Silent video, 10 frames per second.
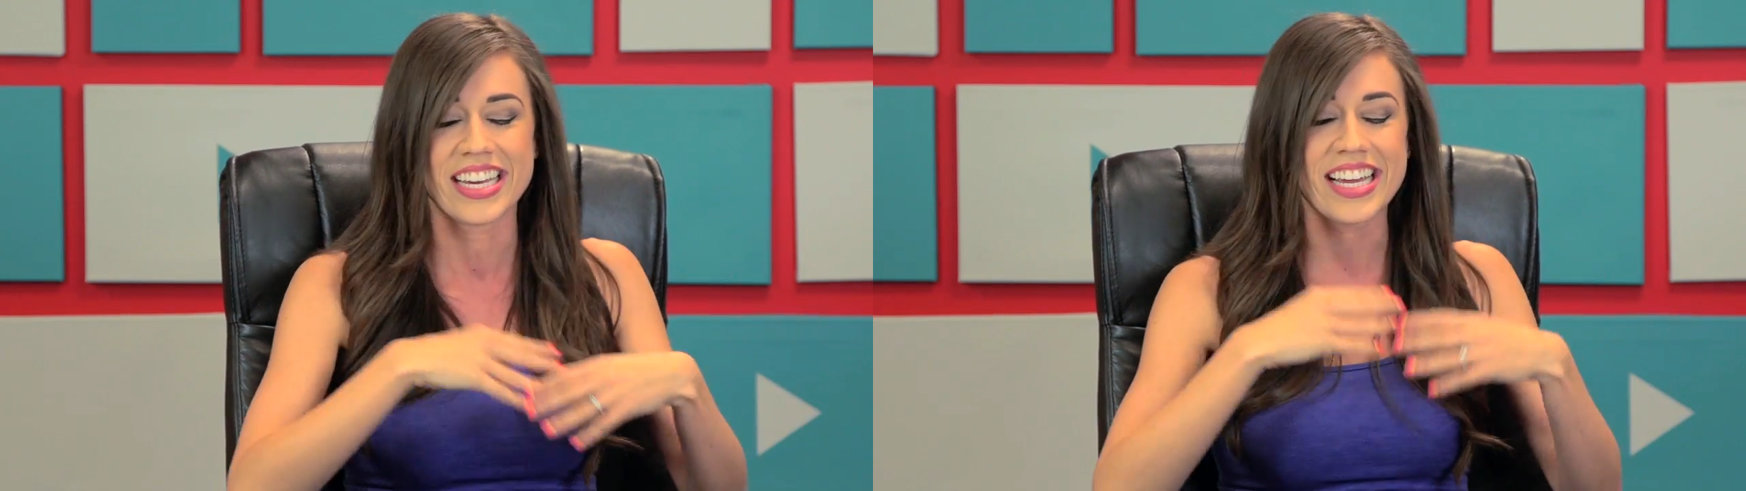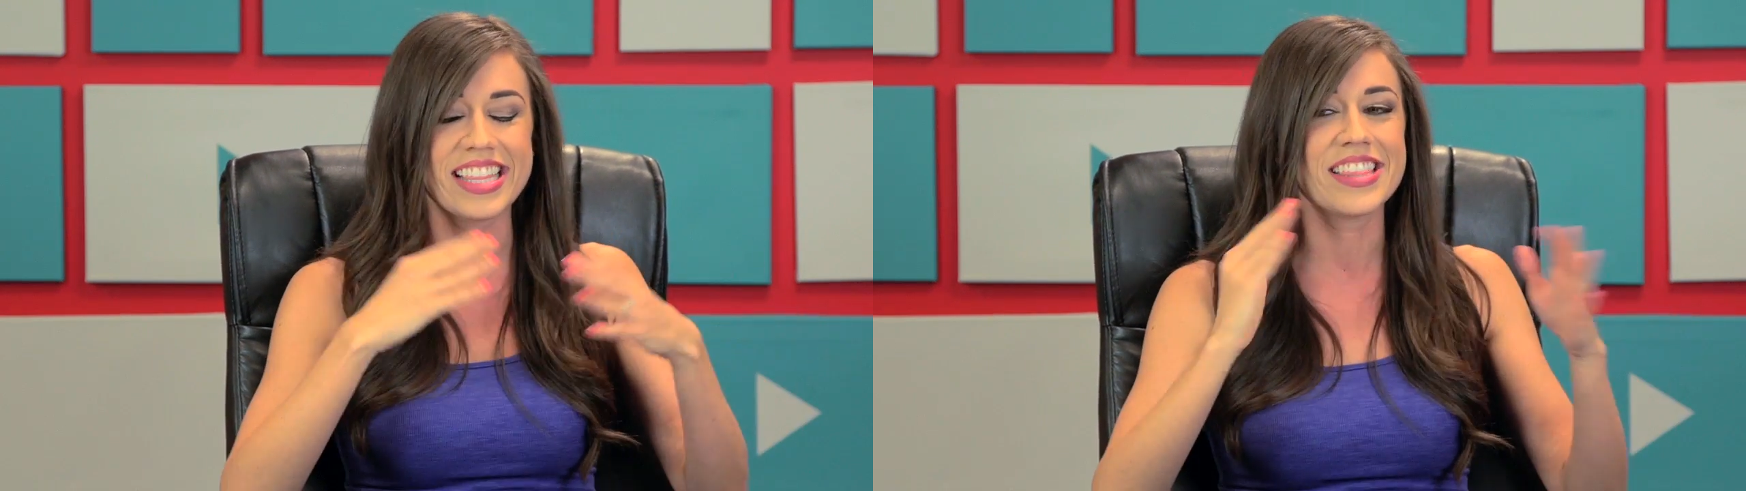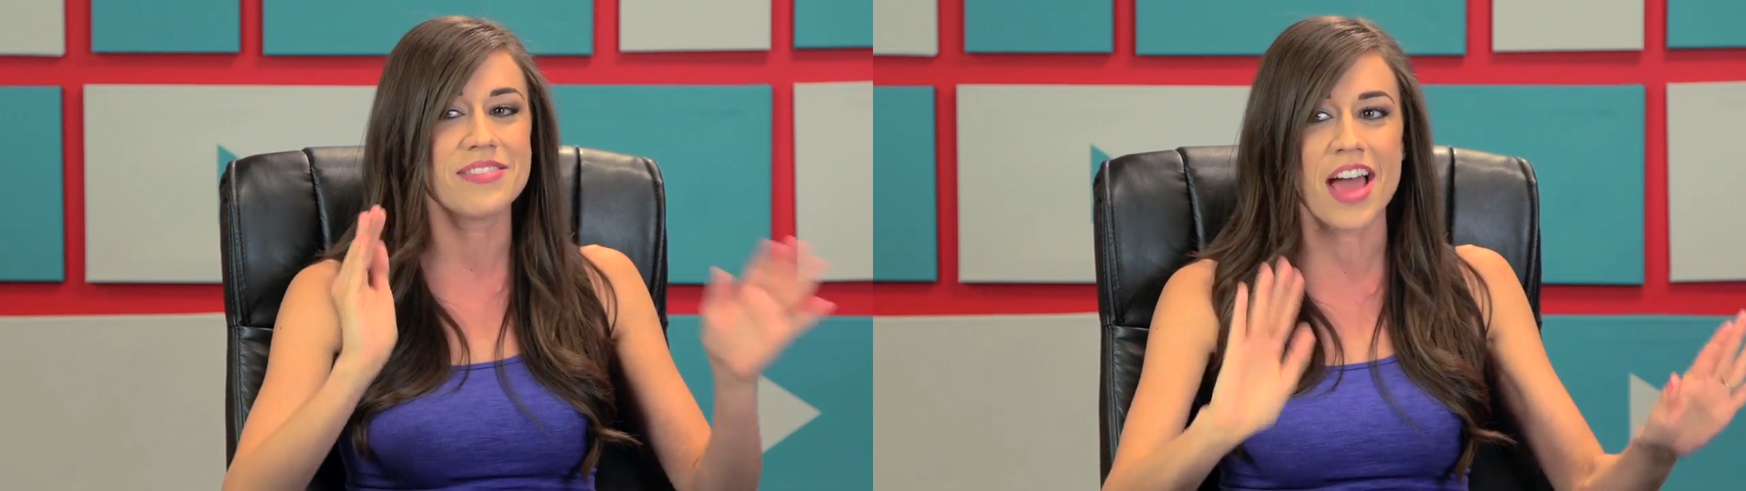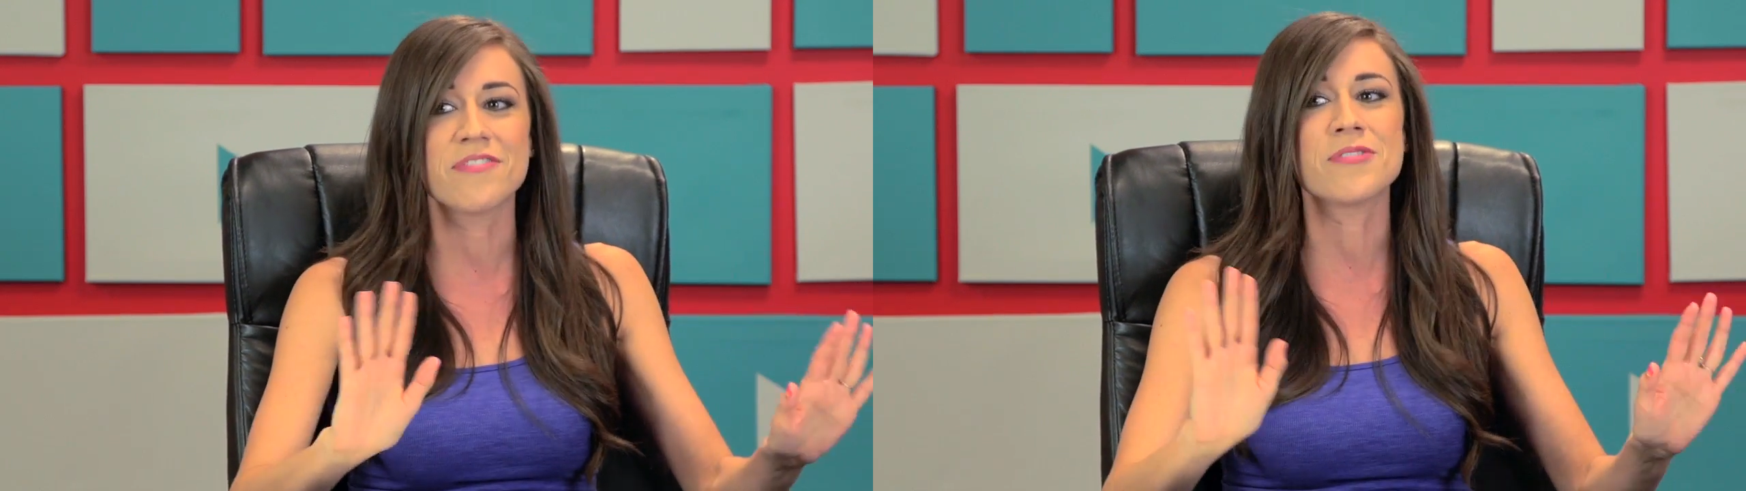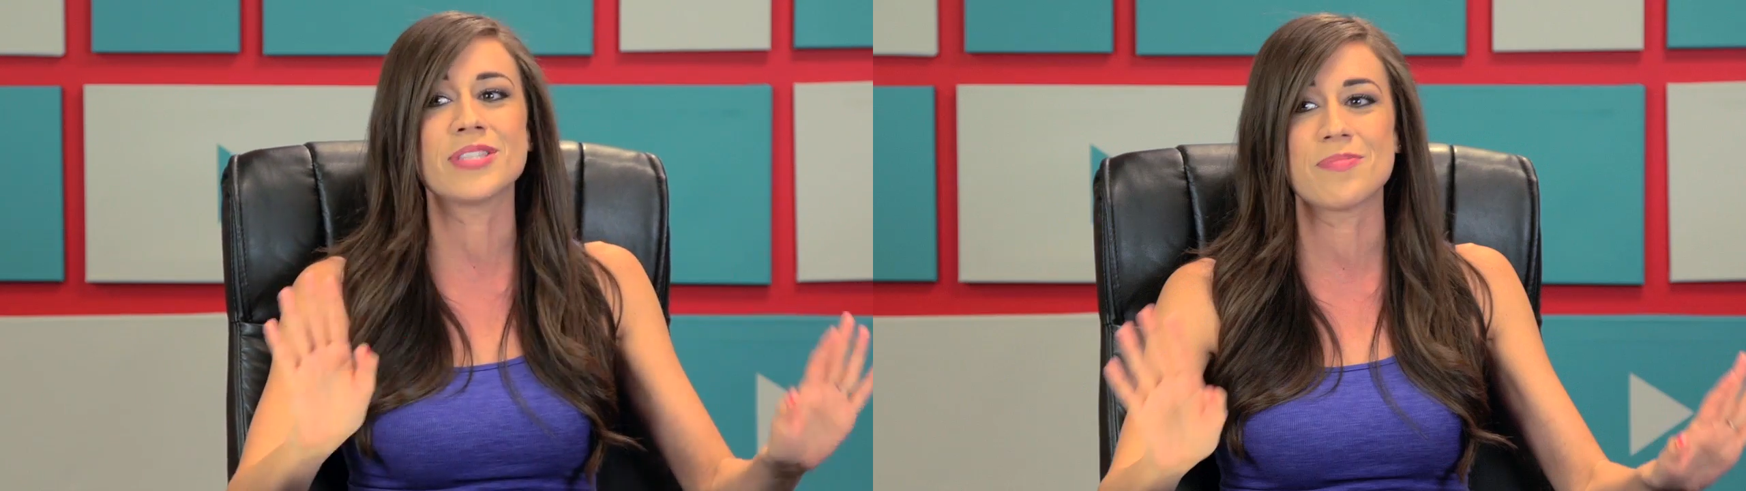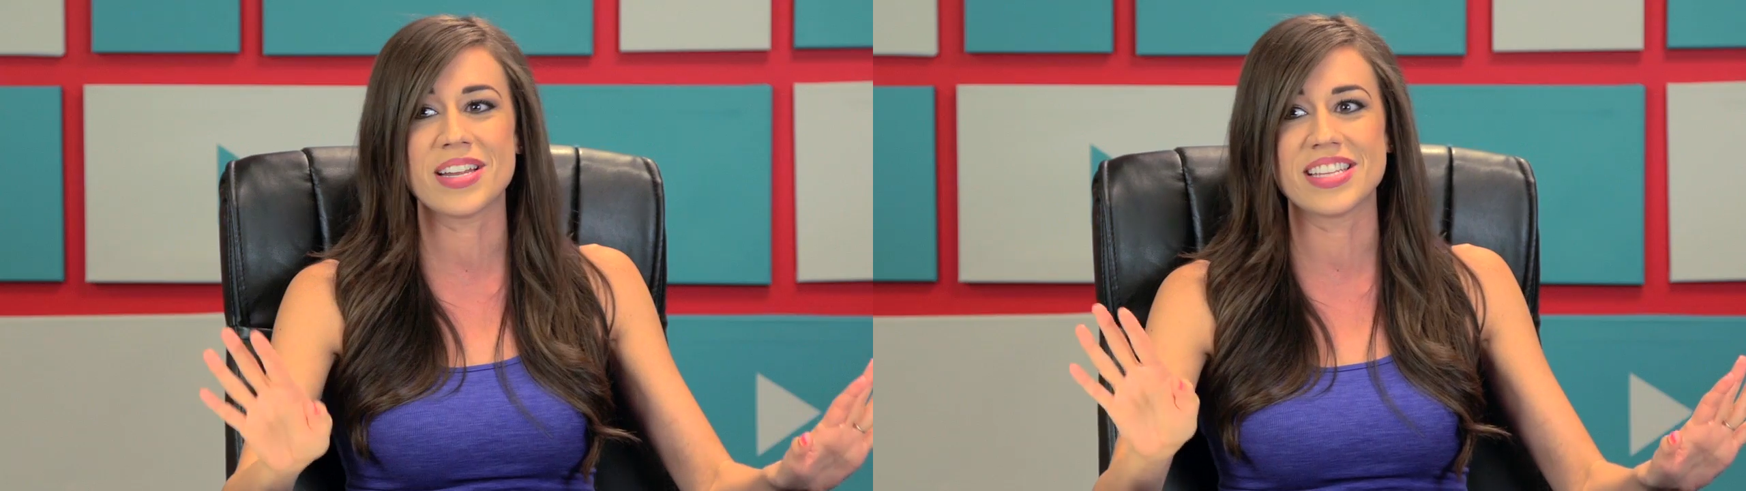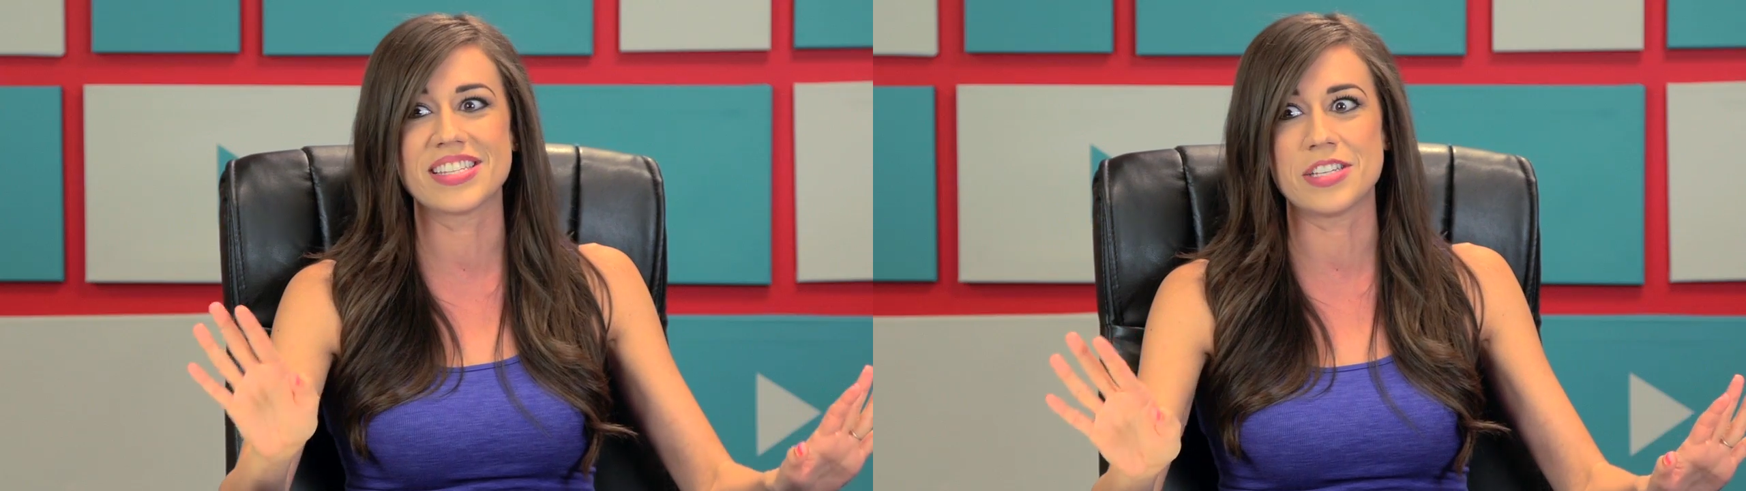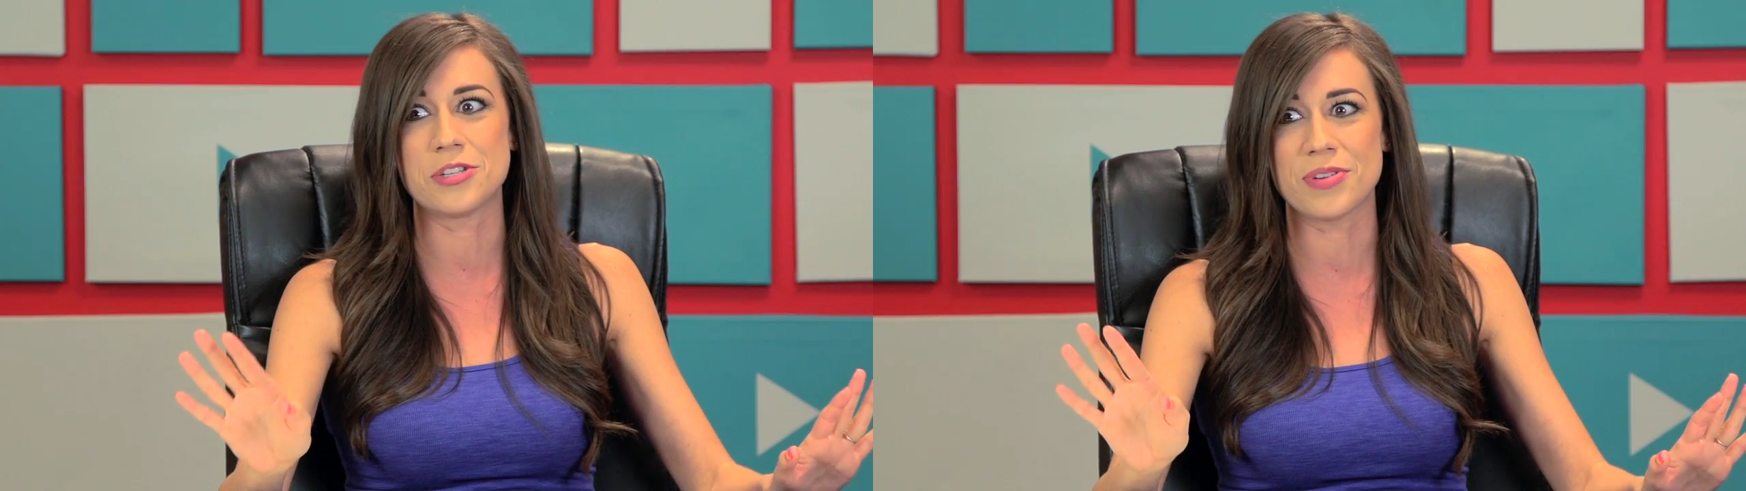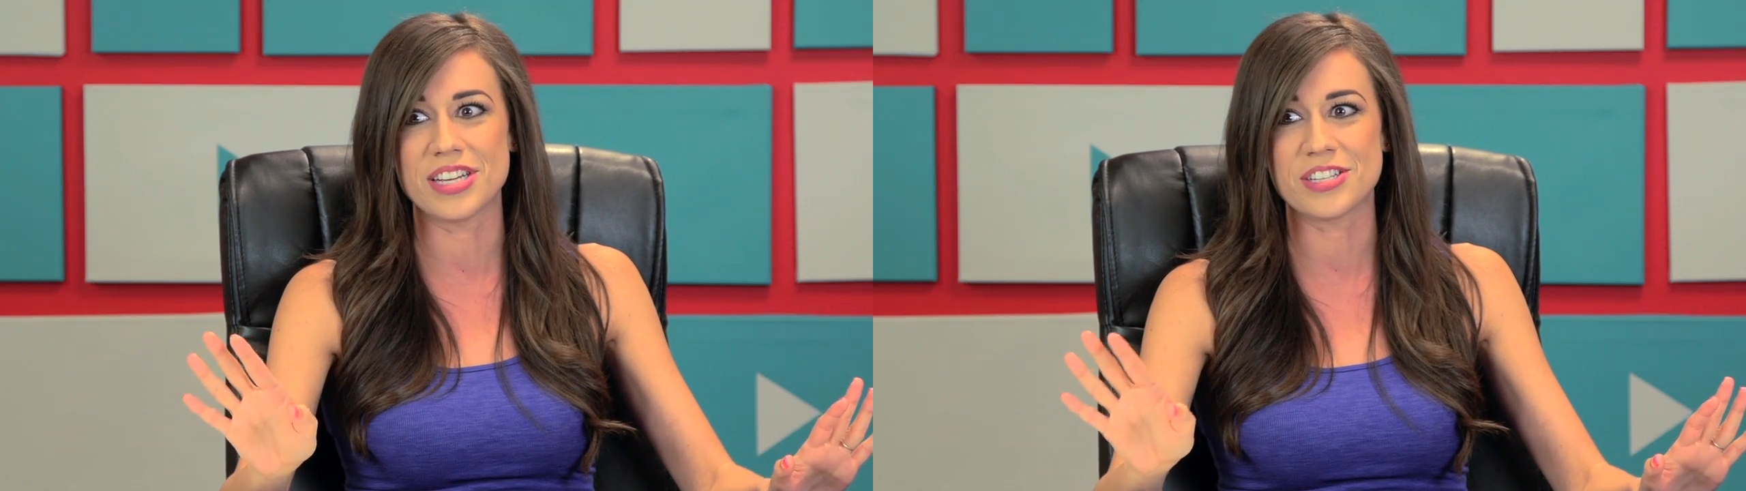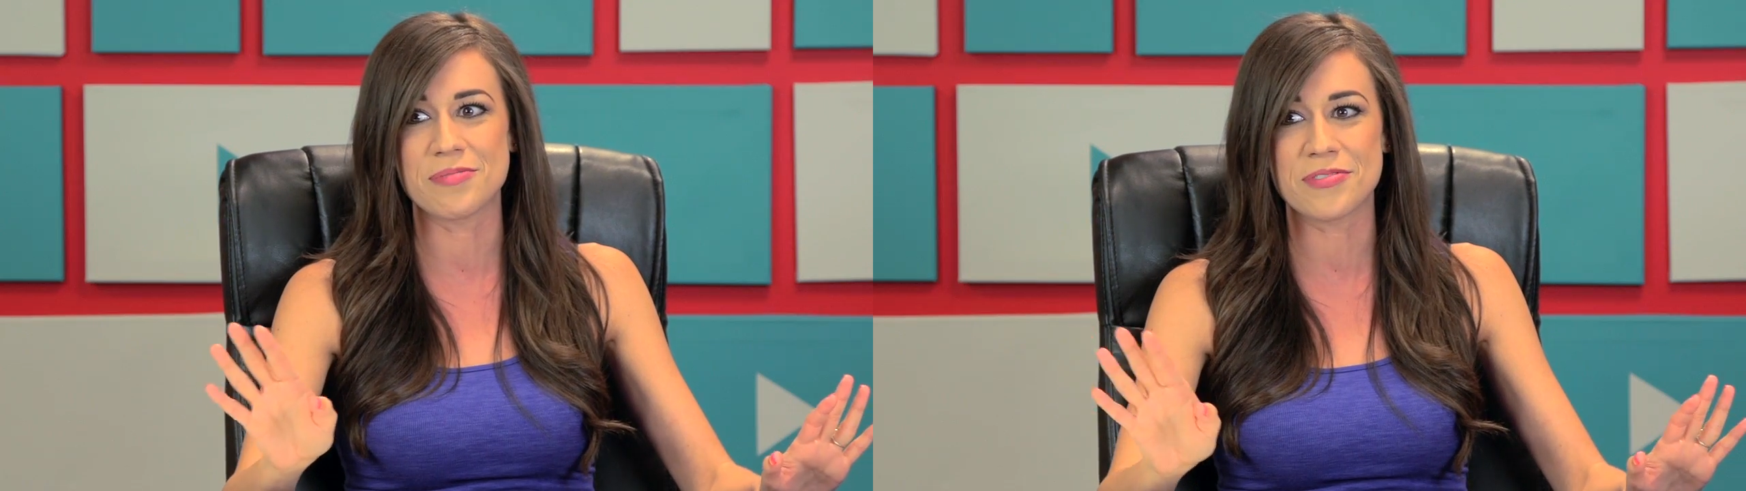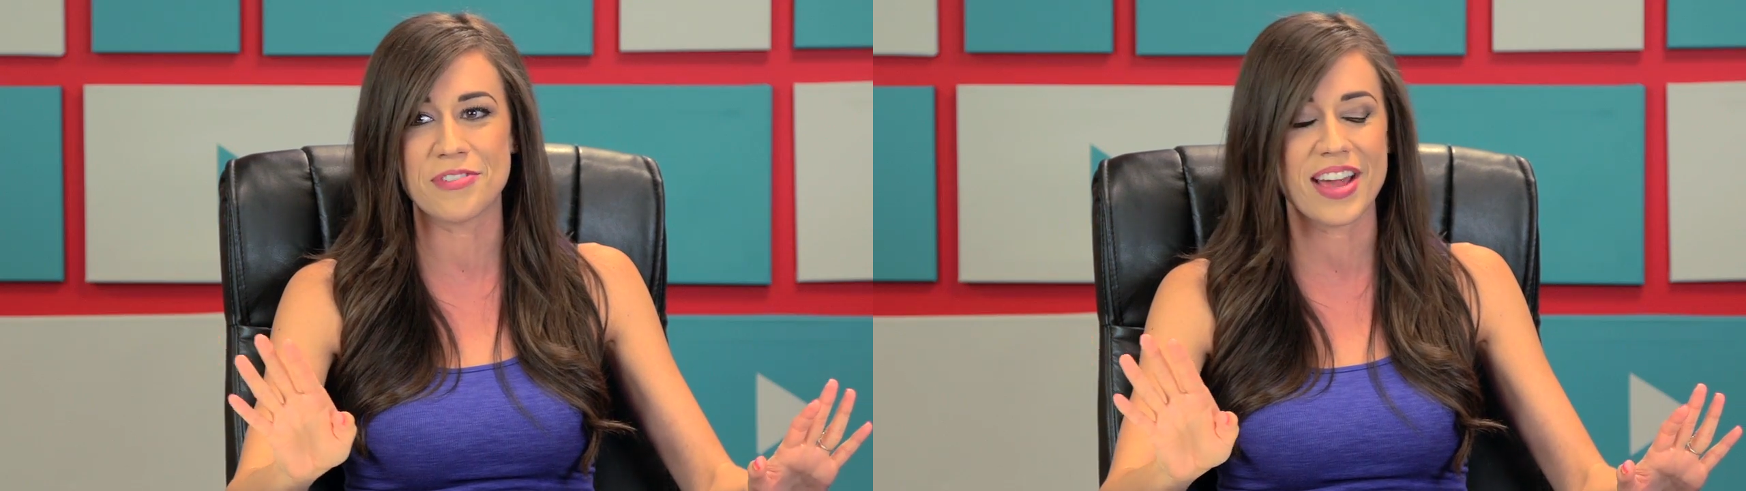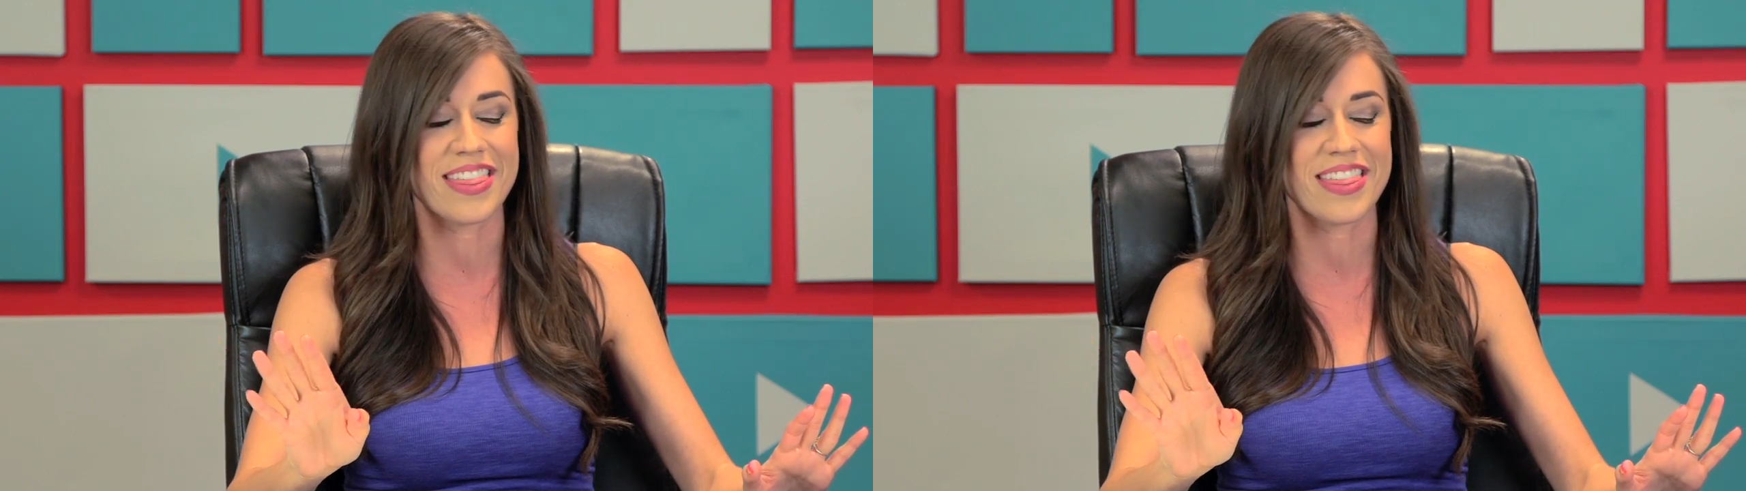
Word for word: Like, everyone's been in this situation before,